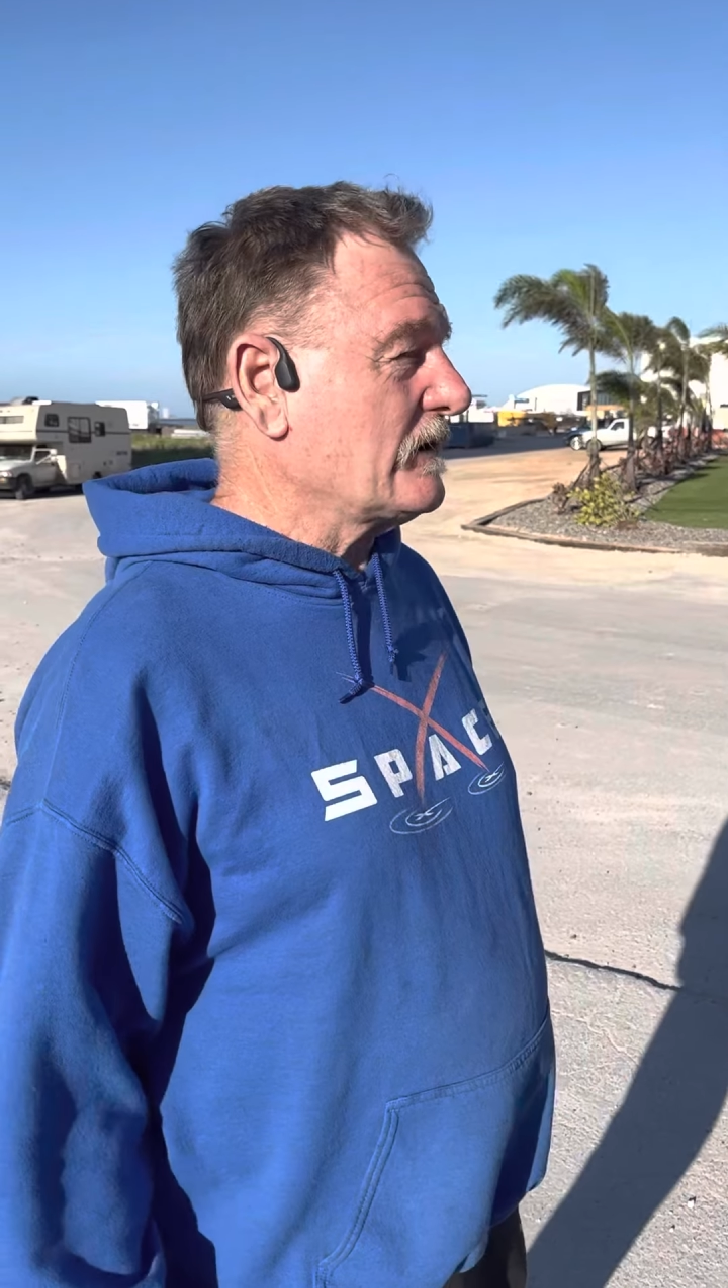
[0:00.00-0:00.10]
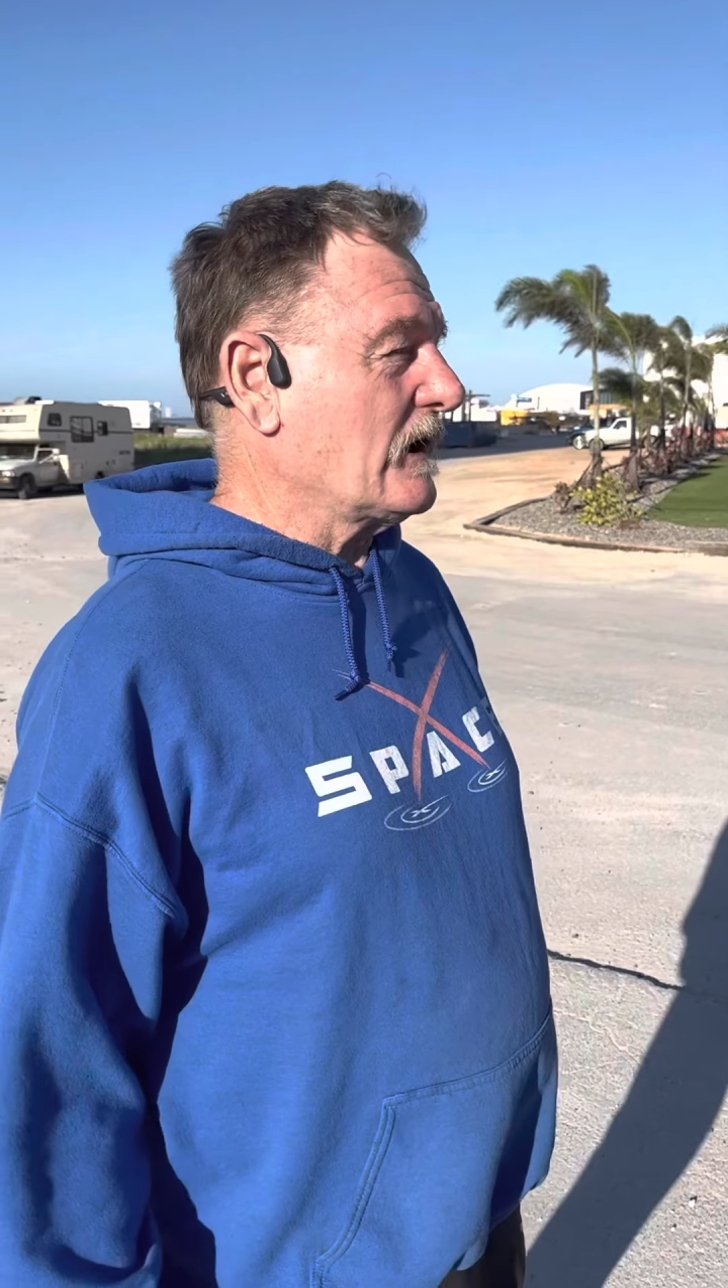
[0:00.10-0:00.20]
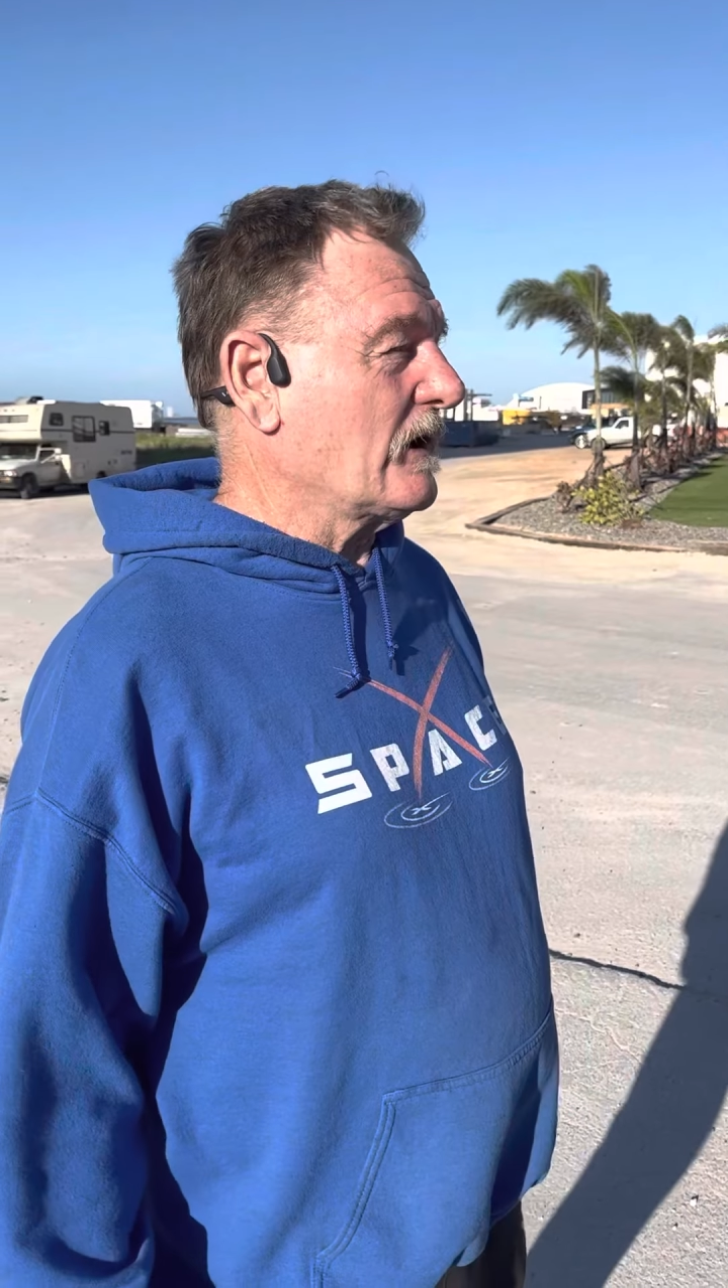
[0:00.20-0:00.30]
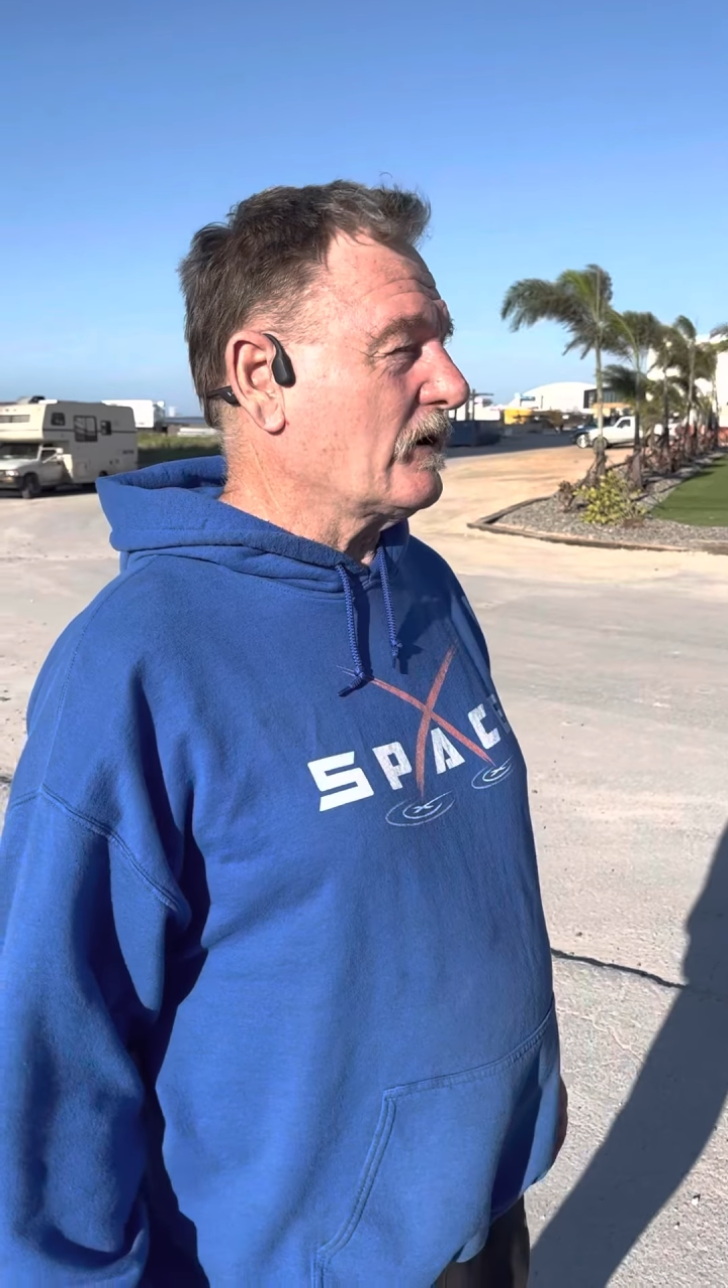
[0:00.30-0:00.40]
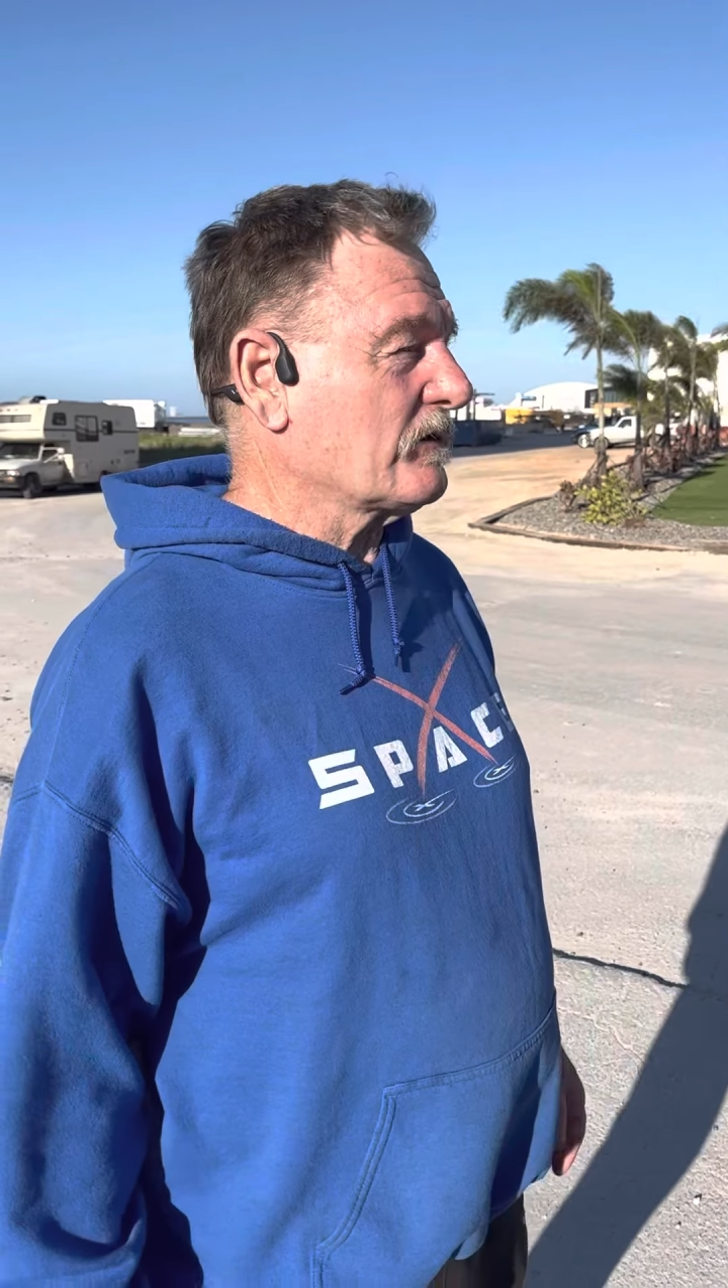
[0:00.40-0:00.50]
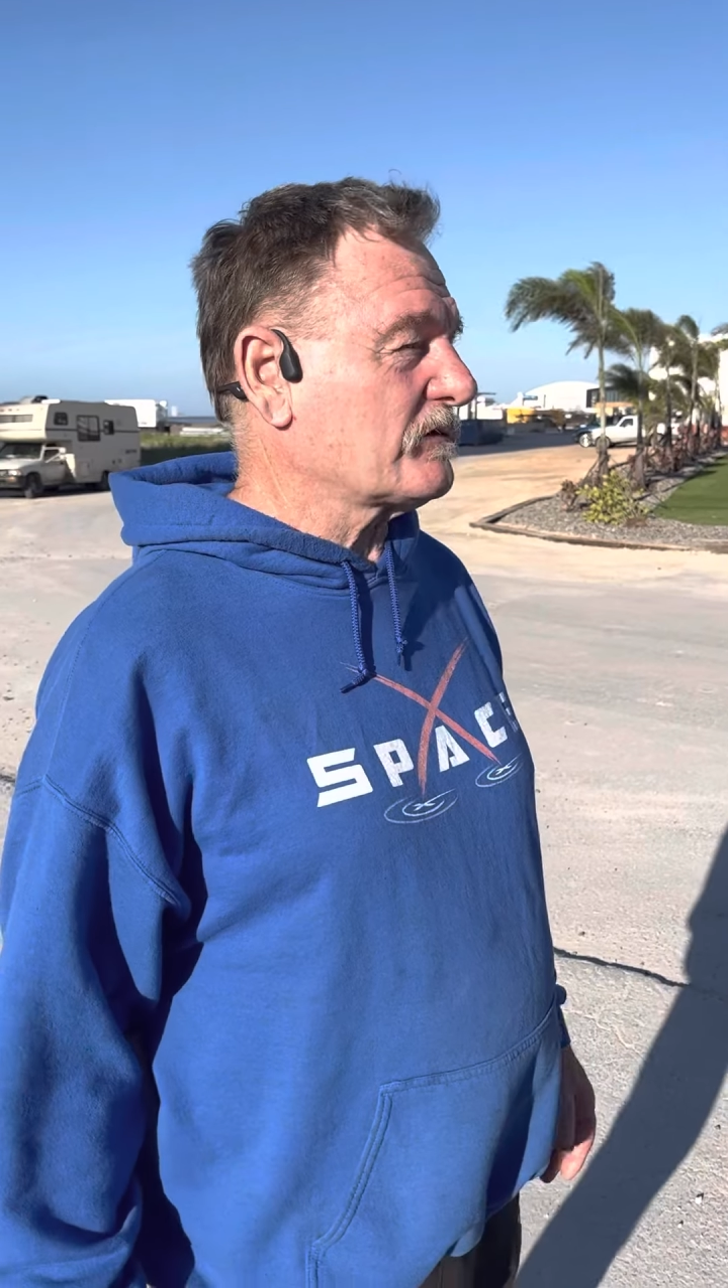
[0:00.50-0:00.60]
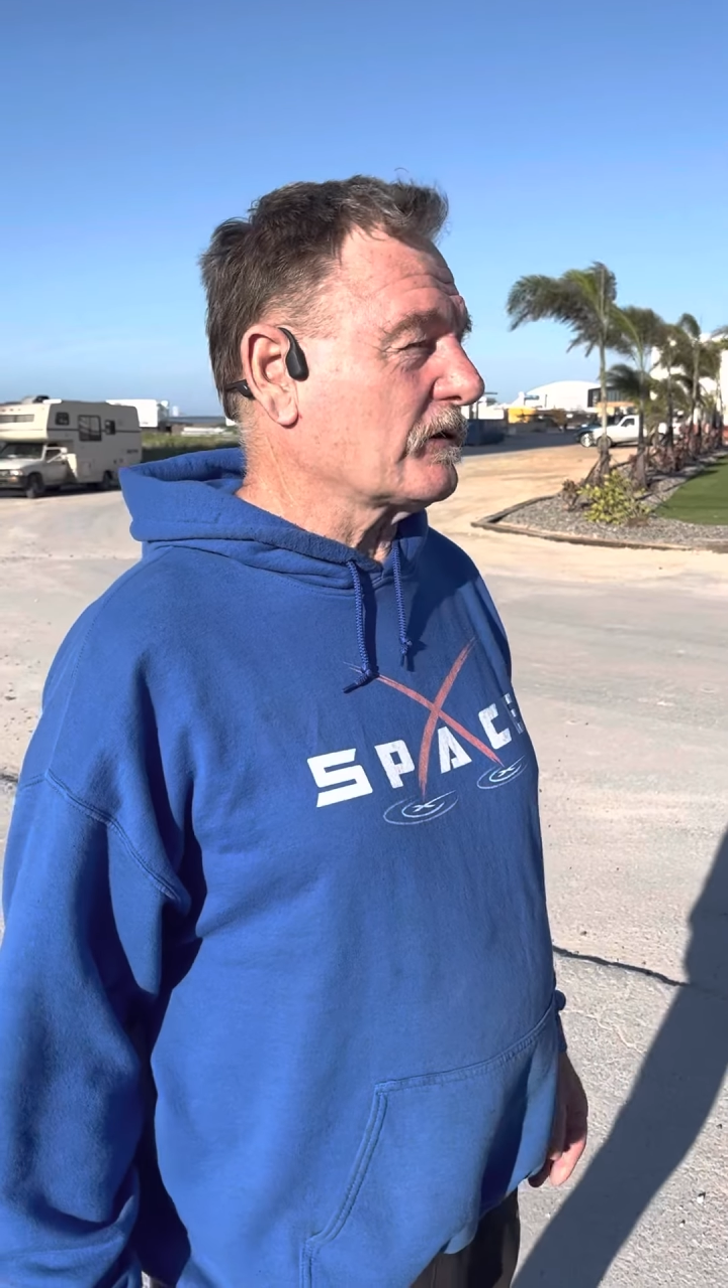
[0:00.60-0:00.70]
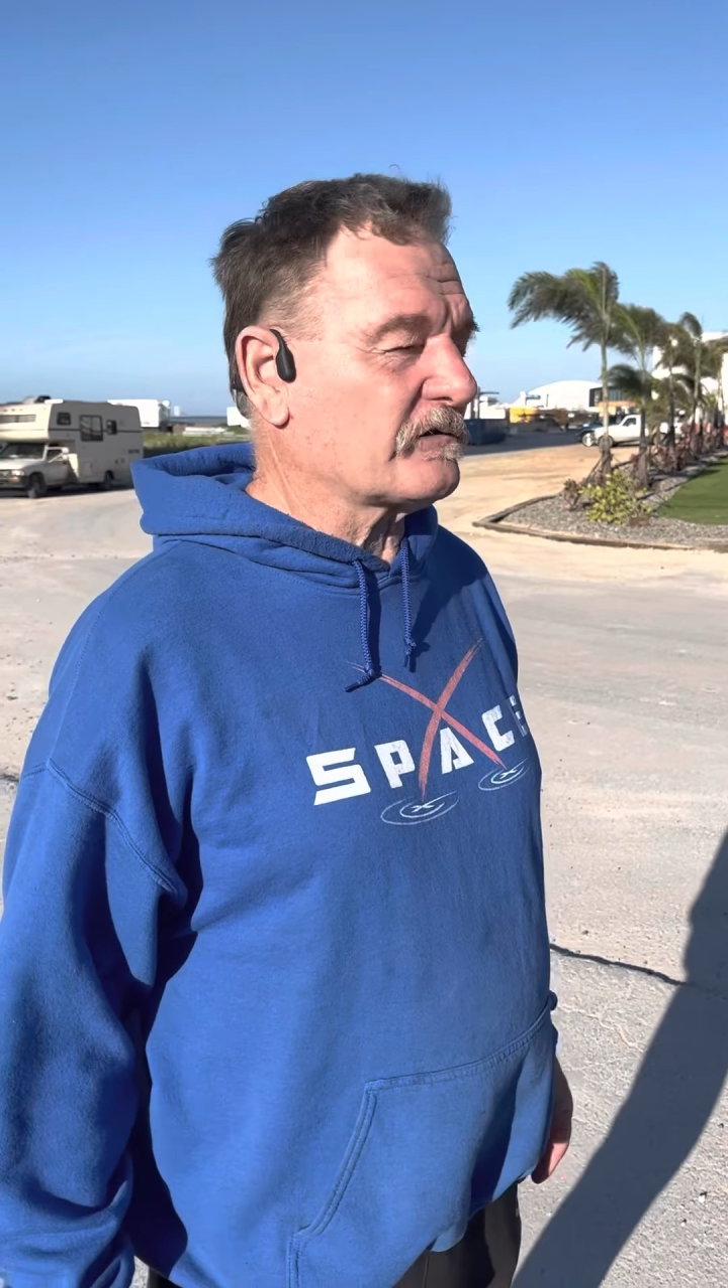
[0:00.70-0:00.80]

also